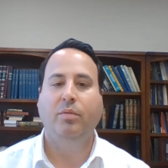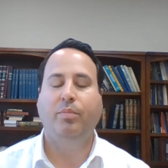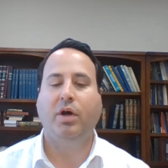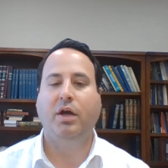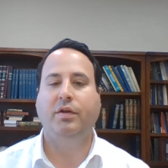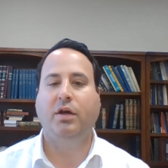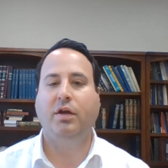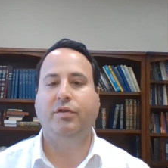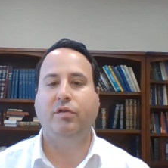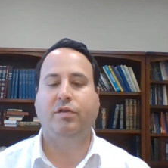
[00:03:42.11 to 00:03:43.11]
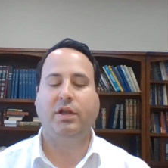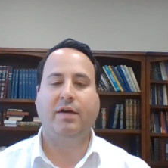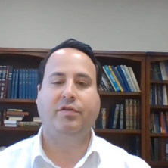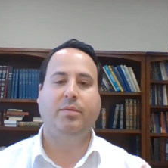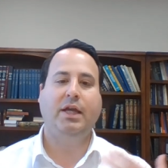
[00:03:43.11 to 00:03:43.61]
But do you still
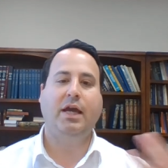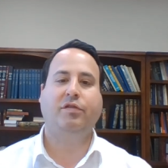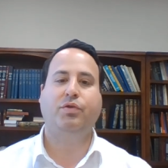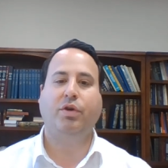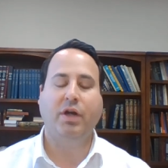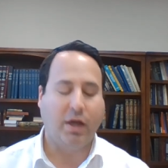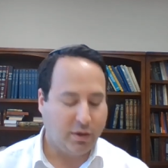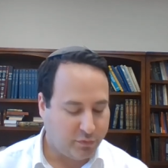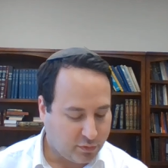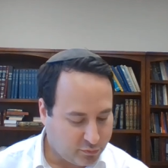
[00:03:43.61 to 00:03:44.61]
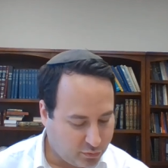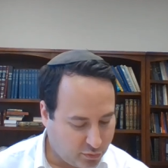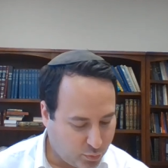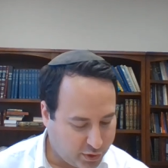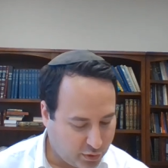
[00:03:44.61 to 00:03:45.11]
have to be extra kind to the
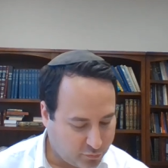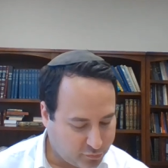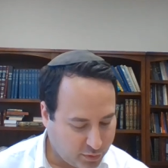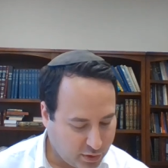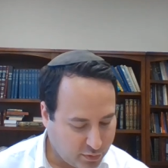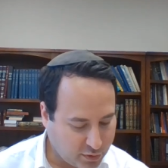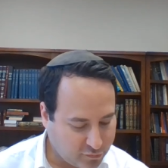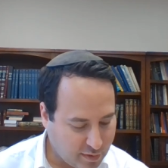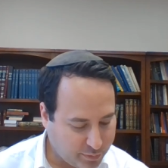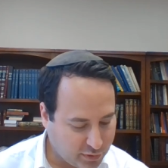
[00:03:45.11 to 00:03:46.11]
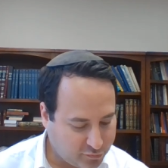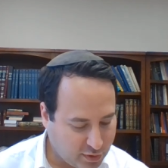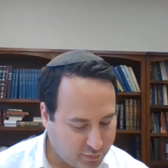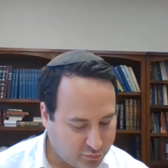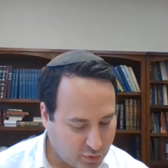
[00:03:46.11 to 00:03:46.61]
widow? So here an example is
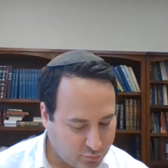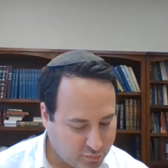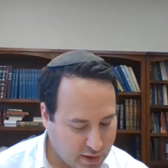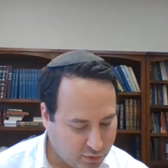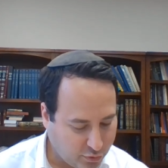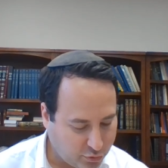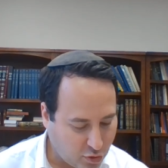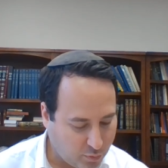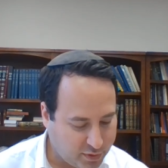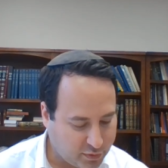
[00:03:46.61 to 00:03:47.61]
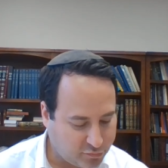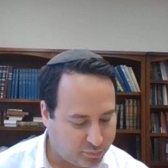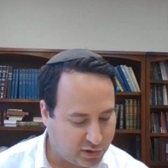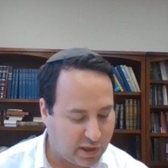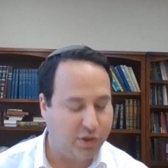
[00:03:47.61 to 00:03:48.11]
given, don't take her garment as a
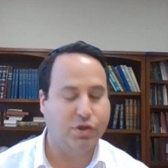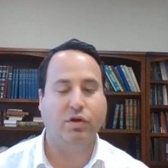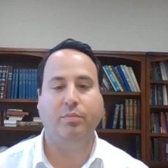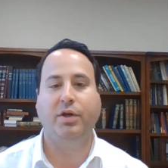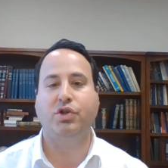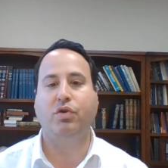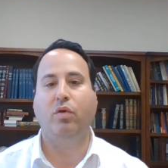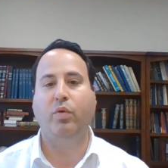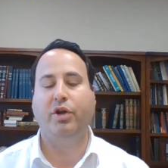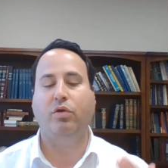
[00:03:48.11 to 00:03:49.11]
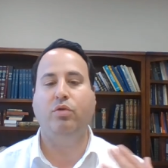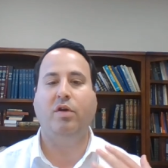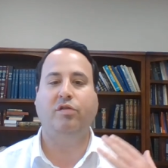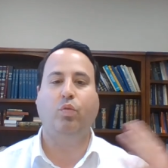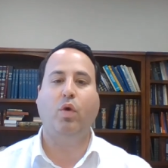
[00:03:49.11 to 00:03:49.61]
pledge. You could picture a widow who
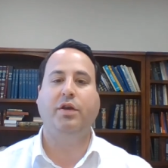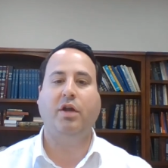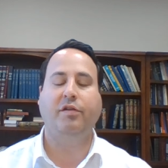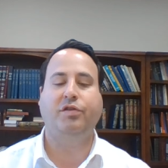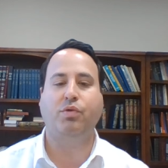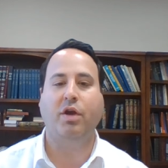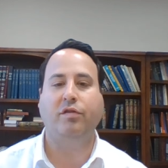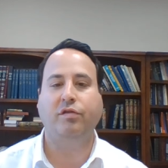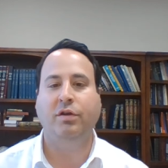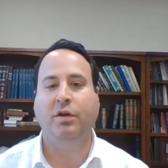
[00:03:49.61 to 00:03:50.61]
has one nice dress.